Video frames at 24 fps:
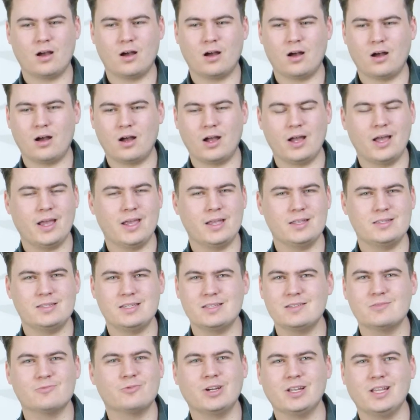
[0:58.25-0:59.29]
I
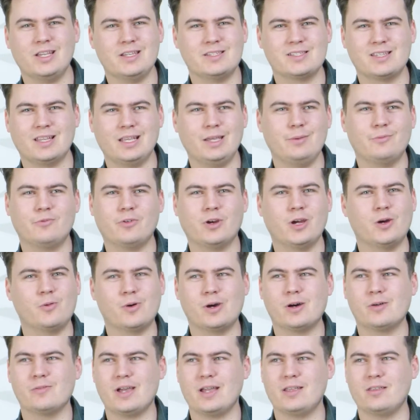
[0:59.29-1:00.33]
didn't really sleep very
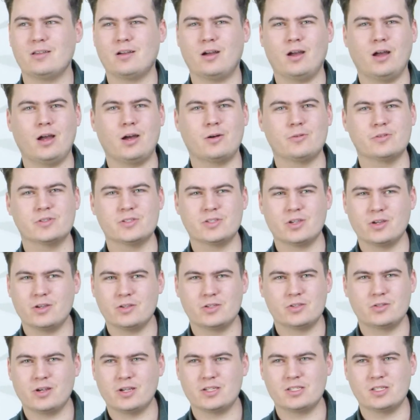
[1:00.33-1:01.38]
well that night. I was so
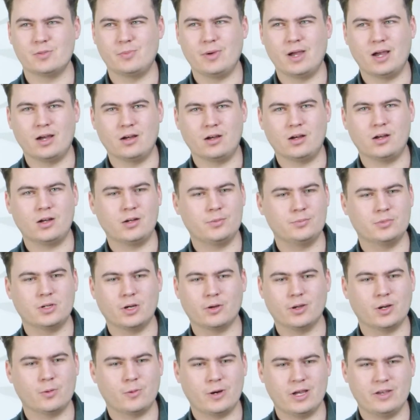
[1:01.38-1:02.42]
stressed about
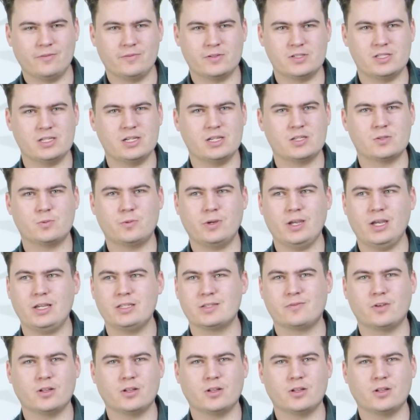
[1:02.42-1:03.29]
going away for 6 weeks.